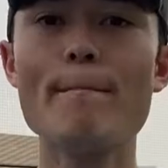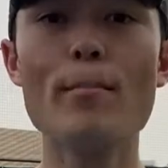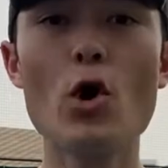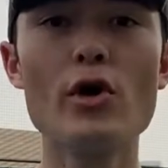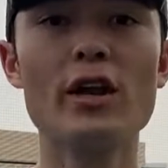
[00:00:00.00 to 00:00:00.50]

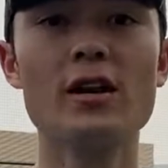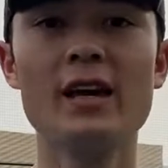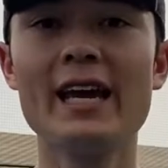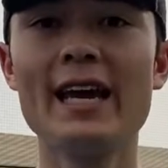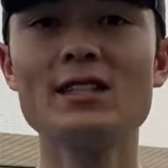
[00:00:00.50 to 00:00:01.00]
opponent
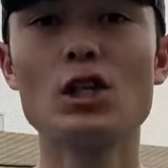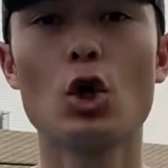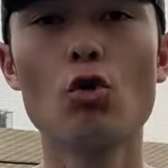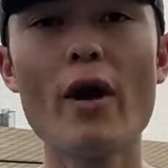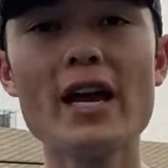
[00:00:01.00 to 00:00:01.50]
hits a
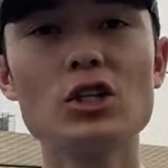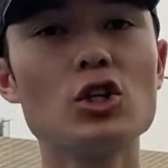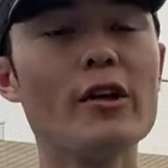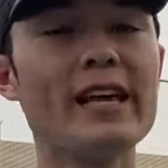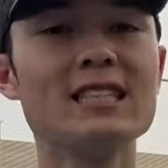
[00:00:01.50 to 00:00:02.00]
great
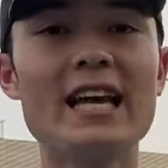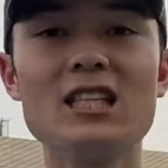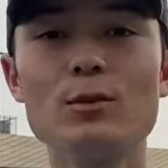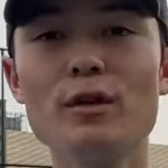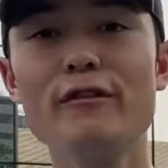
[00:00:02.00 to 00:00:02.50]
shot that
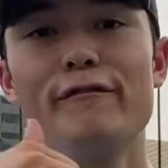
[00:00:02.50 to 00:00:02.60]
sends me